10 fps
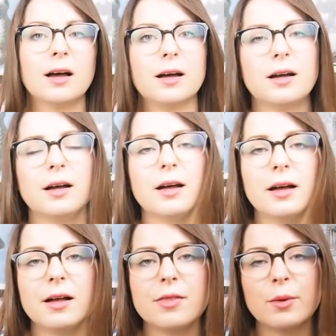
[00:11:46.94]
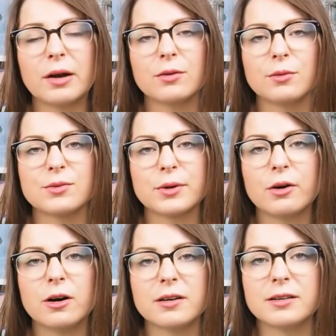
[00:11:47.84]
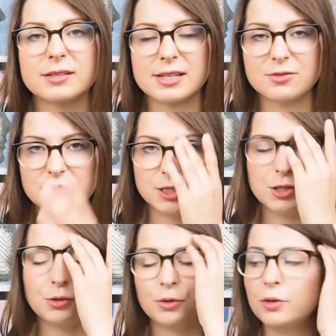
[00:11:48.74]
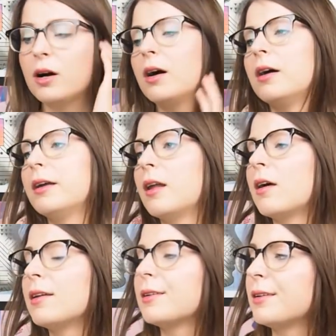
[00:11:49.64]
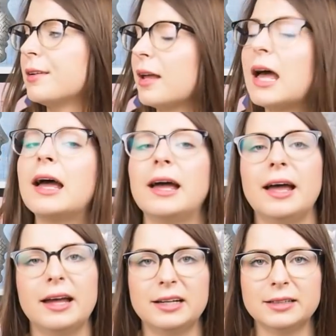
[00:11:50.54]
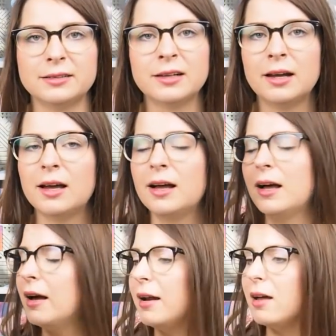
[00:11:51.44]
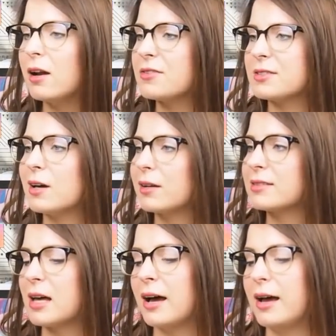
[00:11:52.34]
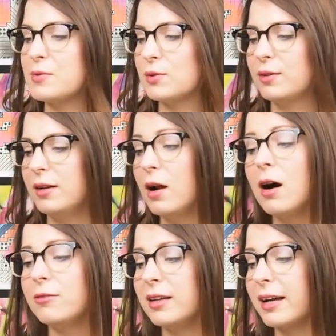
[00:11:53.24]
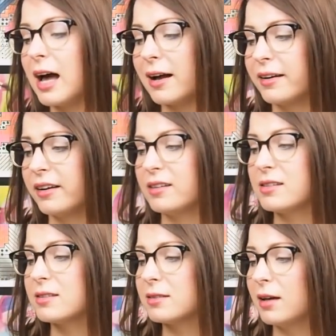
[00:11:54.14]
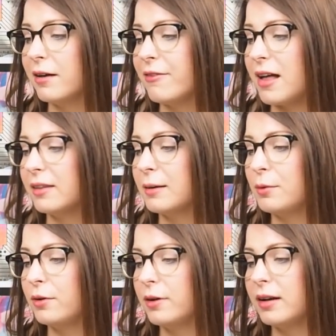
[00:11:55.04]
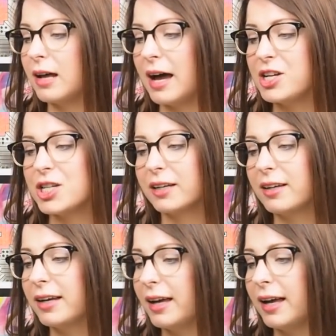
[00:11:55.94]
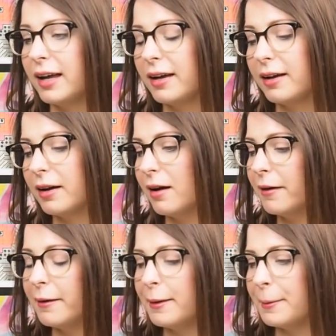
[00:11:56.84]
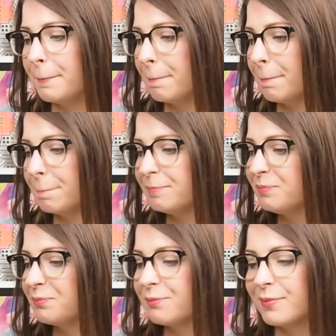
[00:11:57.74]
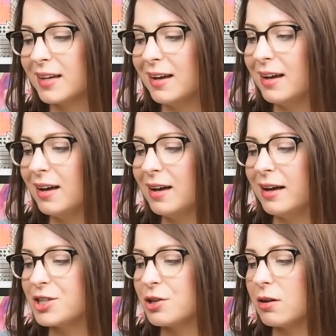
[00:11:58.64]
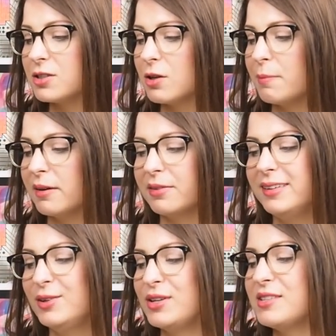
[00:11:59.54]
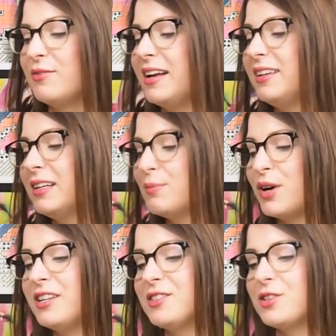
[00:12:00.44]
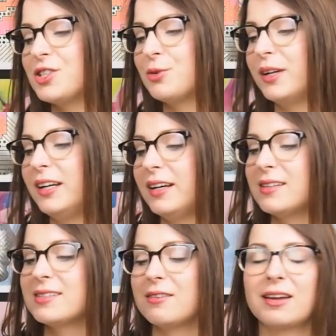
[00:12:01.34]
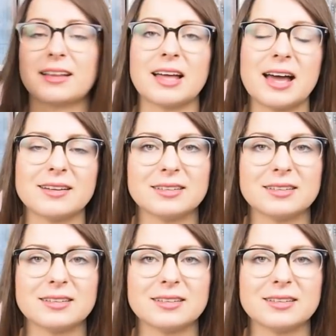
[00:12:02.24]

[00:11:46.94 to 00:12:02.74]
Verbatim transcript: Uh, the record was recorded in seventy-two uh, in London, and a lot of songs I absolutely love, like Archangel's uh, Thunderbird, Eye-Checking King, um, a short stop at the Transylvanian brain surgery and stuff like that.